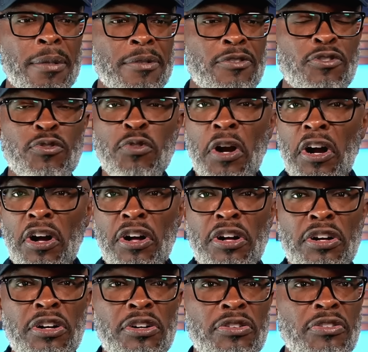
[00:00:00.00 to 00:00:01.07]

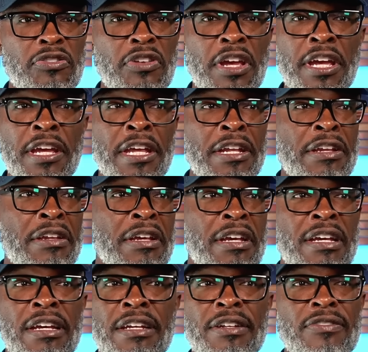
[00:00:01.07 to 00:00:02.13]
Drugs and
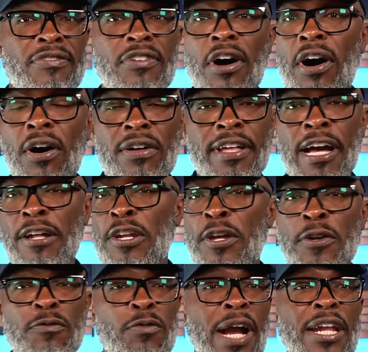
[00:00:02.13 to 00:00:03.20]
all kind
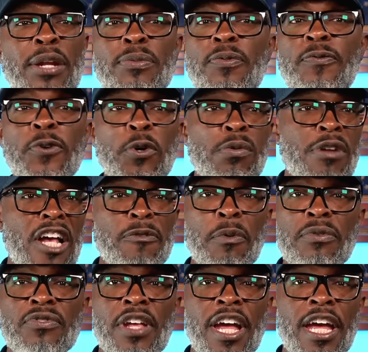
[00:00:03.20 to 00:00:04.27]
of random food not
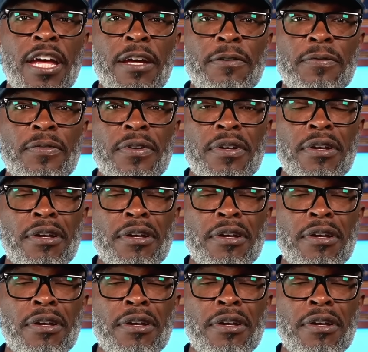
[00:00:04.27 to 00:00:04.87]
supposed to have.